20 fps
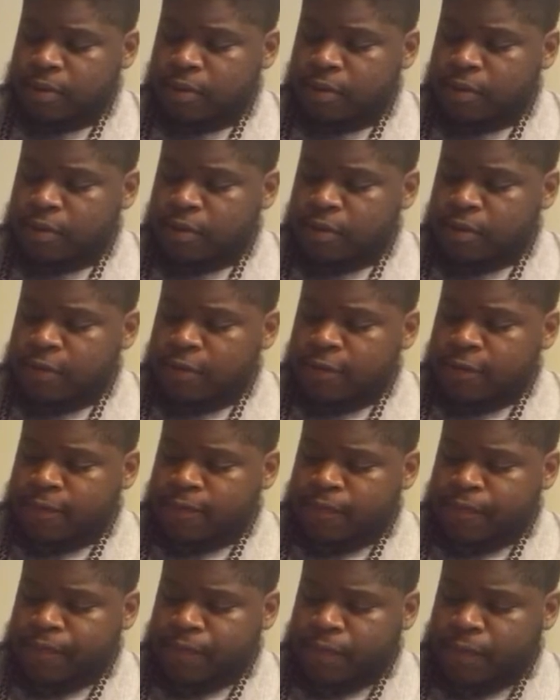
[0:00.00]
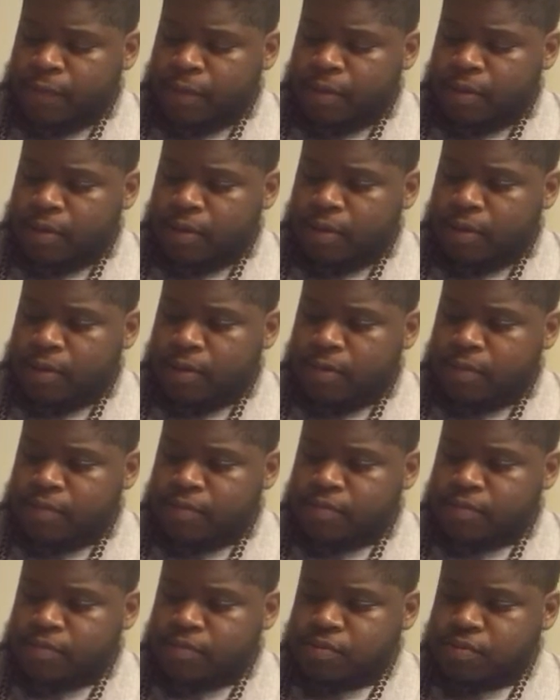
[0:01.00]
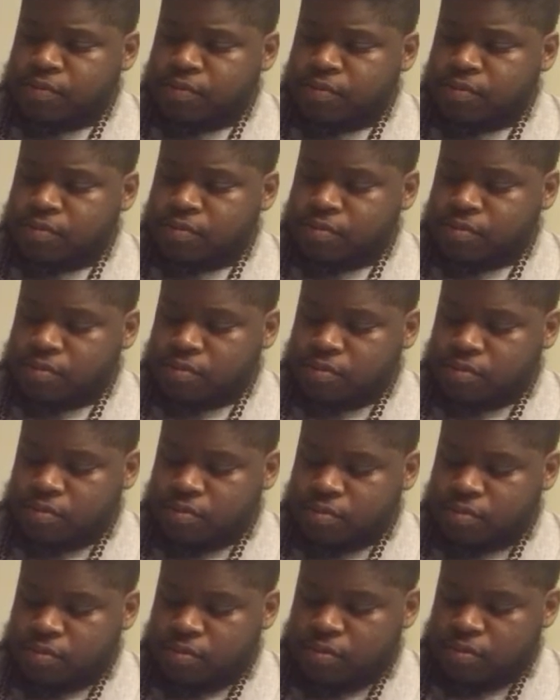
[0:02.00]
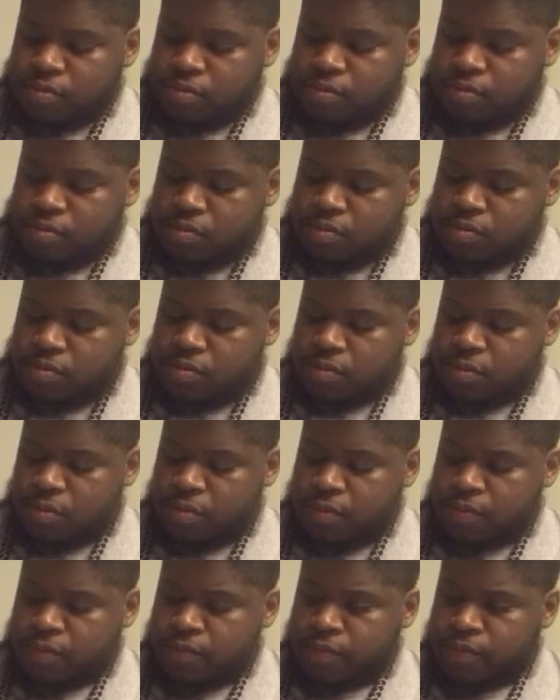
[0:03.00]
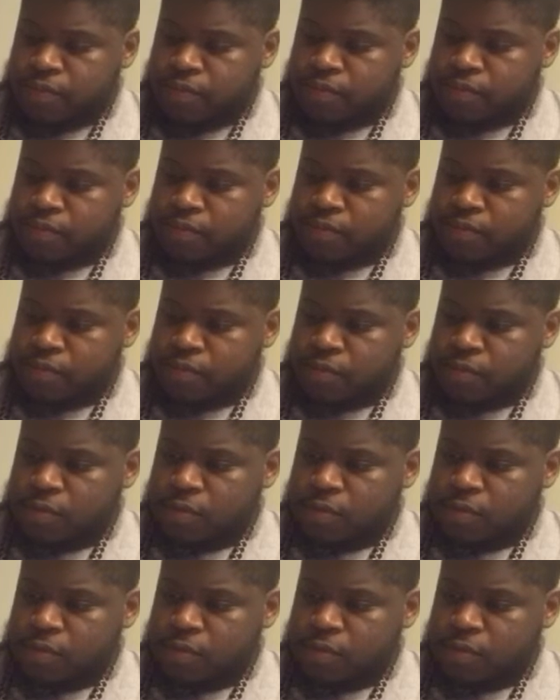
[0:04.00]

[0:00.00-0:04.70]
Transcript: [no speech]